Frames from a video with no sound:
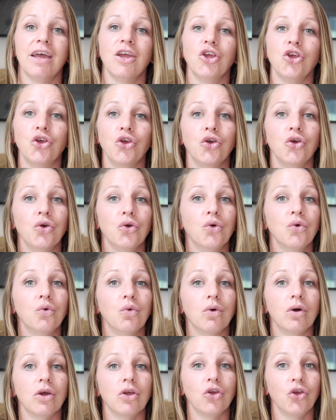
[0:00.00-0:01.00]

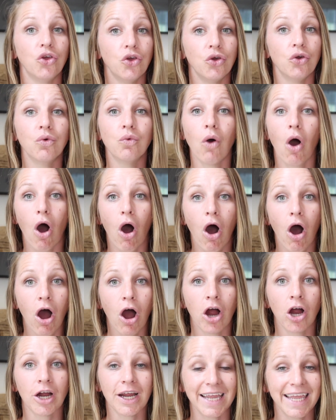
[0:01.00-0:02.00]
you you
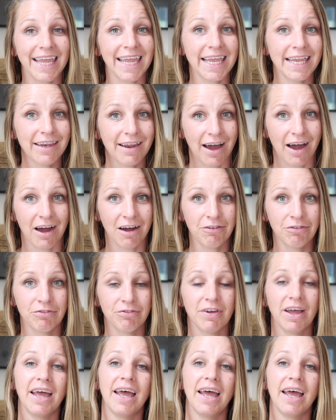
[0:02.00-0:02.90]
are enough